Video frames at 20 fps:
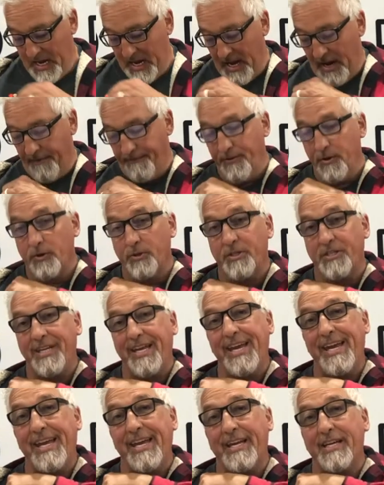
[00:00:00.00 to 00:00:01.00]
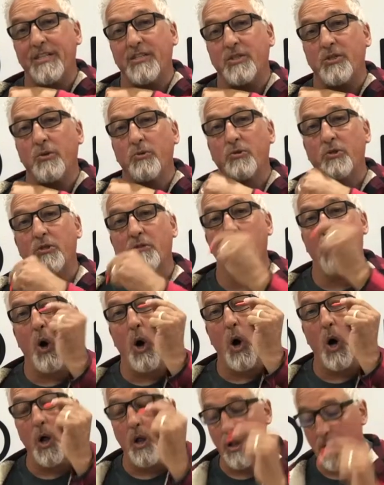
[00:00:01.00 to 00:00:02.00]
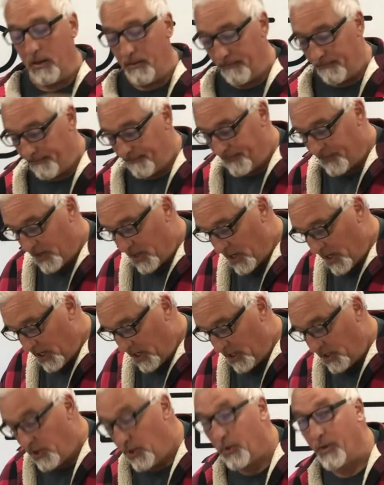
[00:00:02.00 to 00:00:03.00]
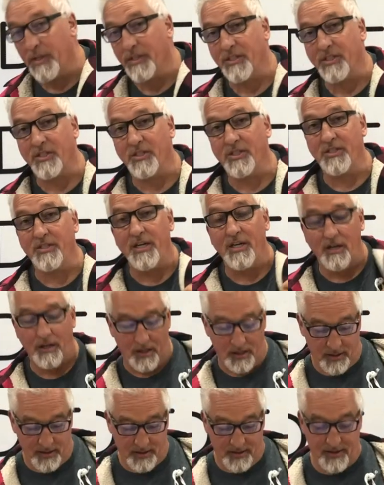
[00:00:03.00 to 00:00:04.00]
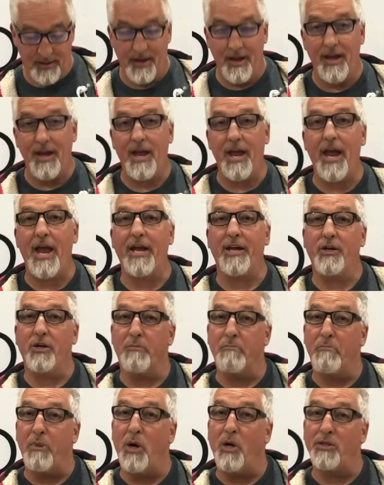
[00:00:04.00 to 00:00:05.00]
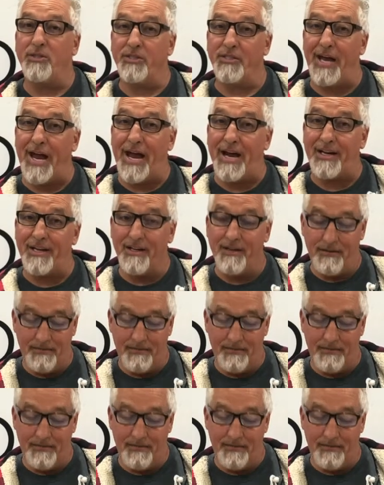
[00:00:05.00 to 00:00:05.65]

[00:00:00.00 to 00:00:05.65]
if your tee is too small, you can still hang your ball sack.